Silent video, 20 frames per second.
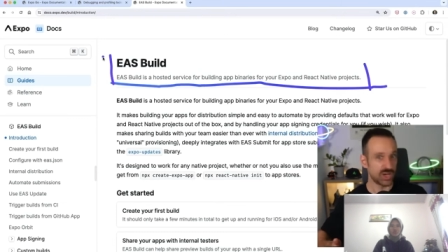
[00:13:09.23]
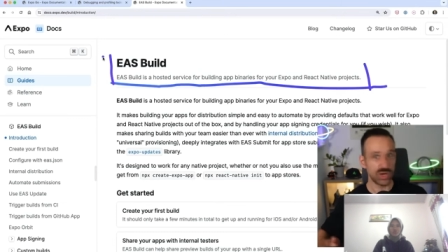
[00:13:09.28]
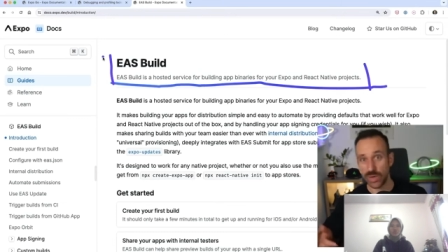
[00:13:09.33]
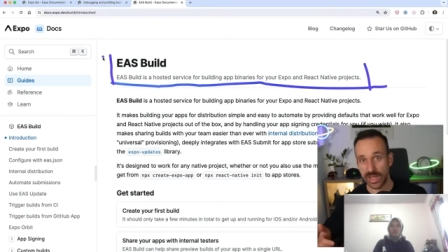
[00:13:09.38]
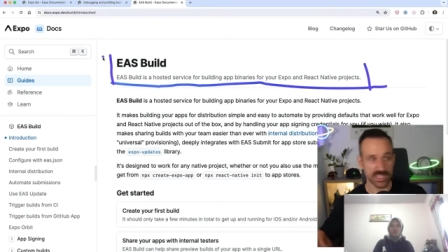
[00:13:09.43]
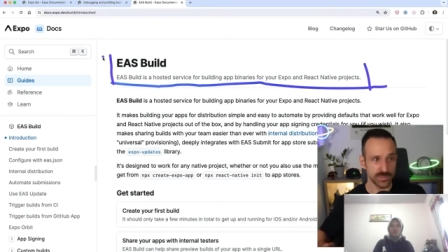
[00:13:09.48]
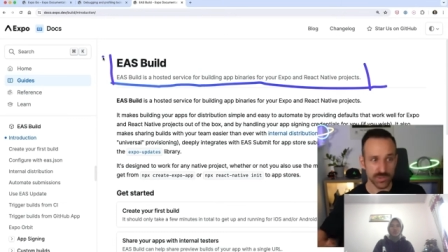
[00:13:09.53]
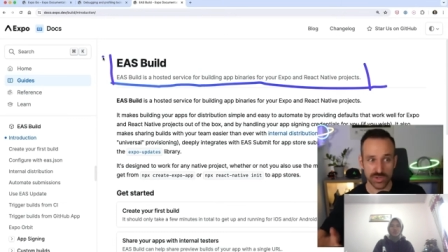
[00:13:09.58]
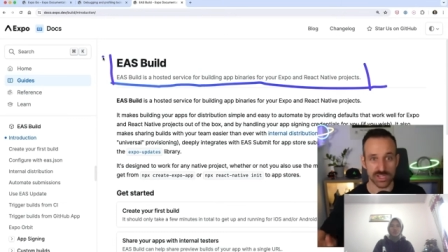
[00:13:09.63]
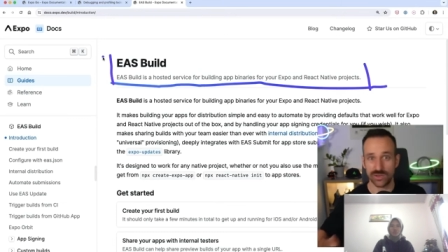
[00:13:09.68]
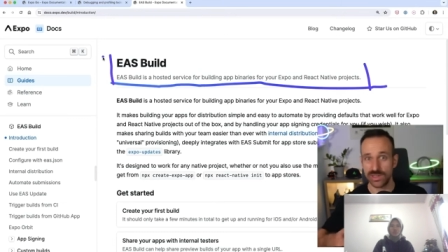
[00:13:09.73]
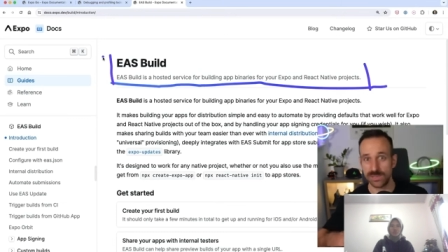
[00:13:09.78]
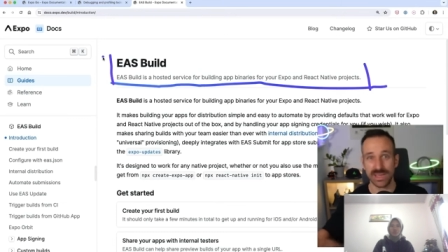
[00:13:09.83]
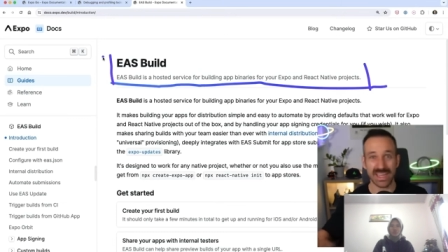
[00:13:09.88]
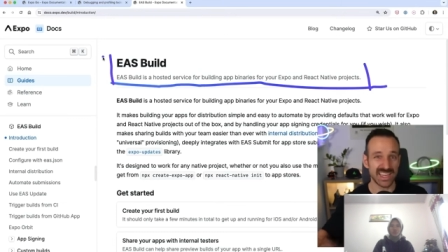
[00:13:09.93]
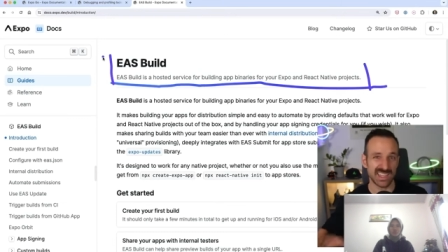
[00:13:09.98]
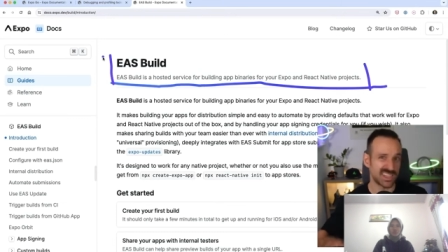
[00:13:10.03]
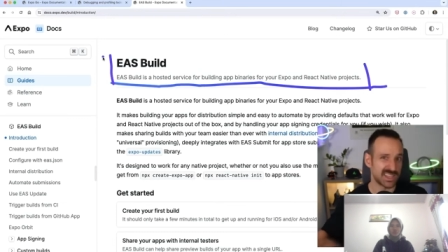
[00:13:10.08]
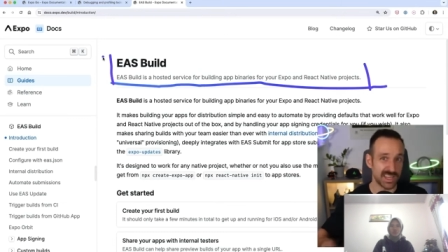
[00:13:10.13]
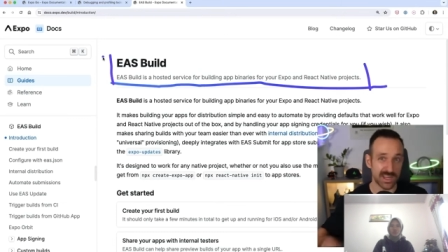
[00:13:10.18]
oh, Expo is only
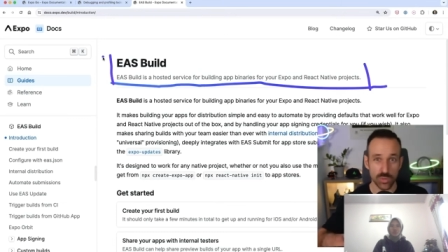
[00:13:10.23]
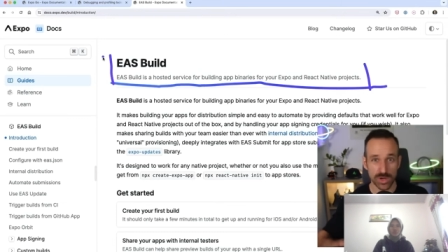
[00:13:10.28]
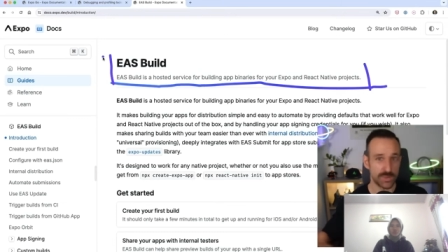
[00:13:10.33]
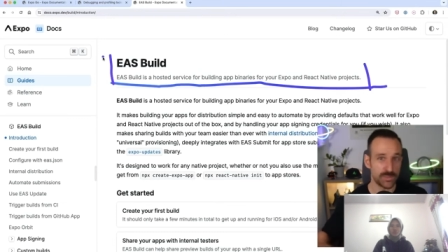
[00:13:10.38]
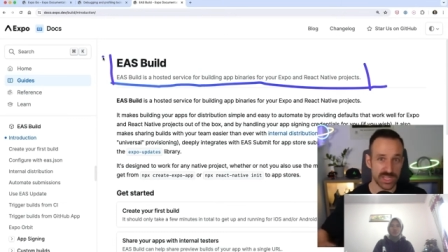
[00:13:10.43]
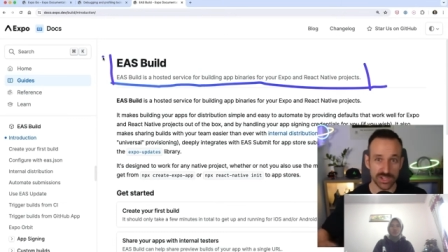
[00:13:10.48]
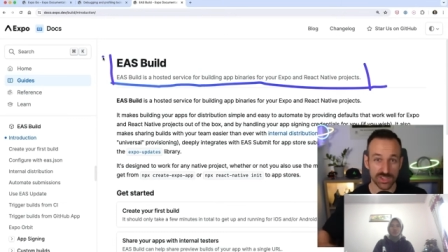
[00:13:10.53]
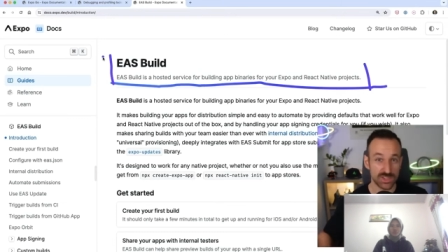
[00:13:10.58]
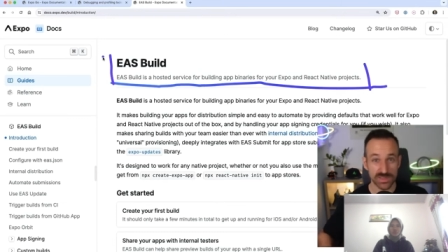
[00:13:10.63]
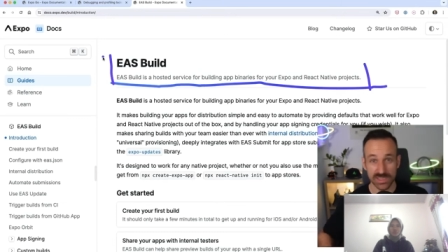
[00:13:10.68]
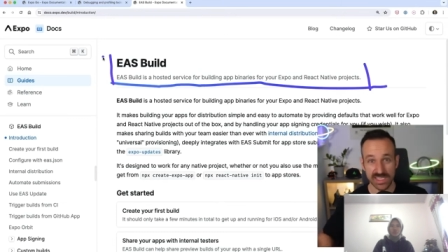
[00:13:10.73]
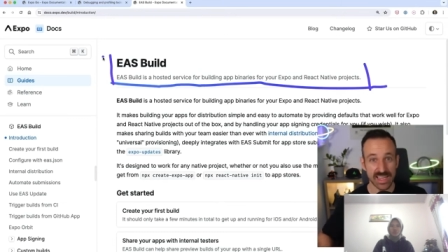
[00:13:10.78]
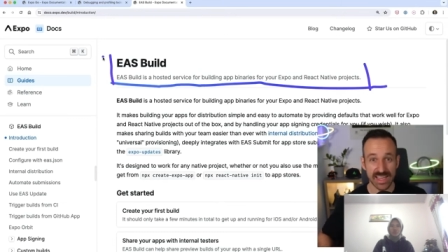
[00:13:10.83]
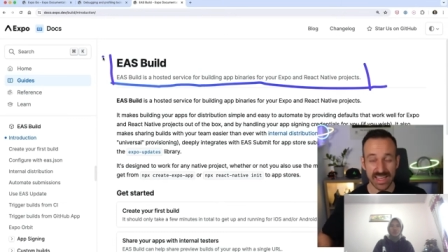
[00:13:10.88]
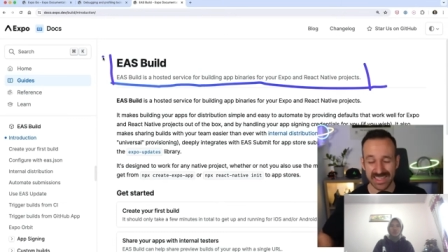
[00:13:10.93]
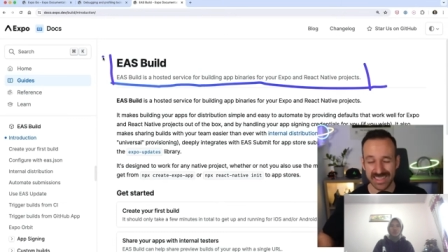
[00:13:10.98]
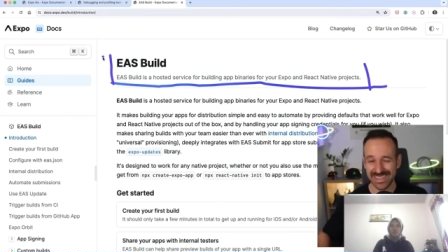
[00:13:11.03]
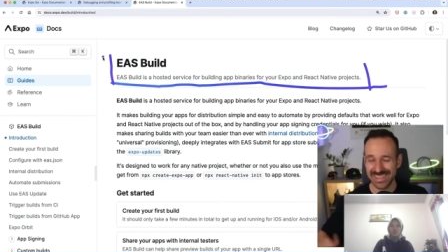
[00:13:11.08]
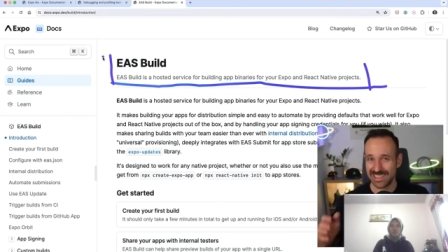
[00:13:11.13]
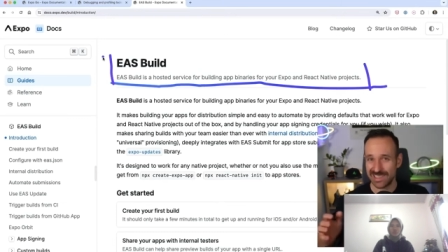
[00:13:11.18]
paid, they wanted me to use
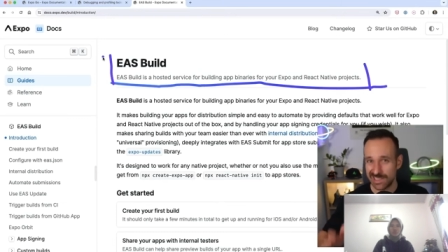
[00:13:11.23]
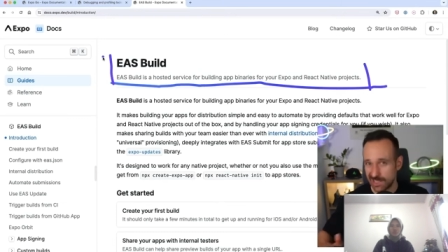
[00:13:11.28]
EAS.